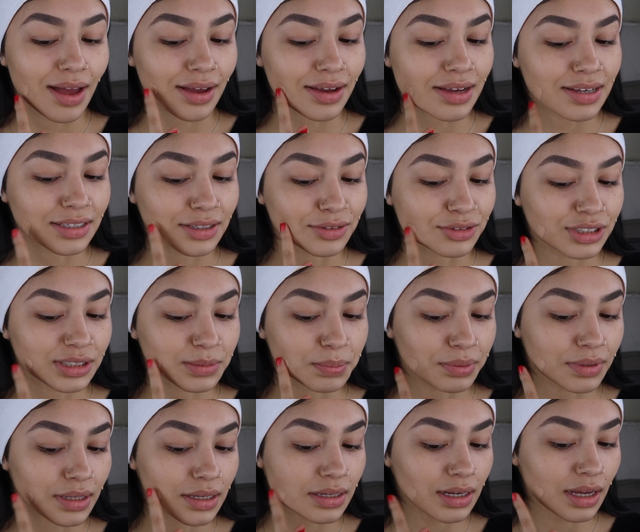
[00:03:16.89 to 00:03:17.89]
I guess I'll just
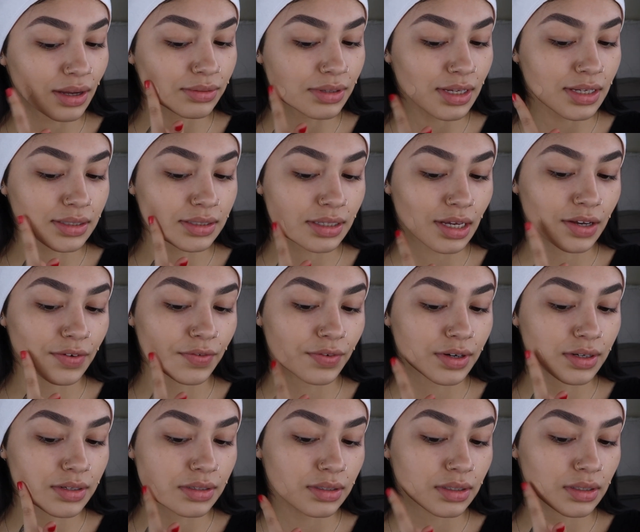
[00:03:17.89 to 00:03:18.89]
blend out this side
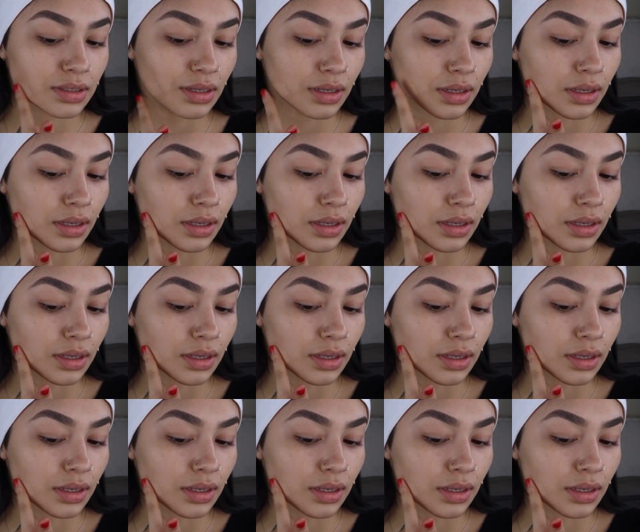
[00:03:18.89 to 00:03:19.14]
first.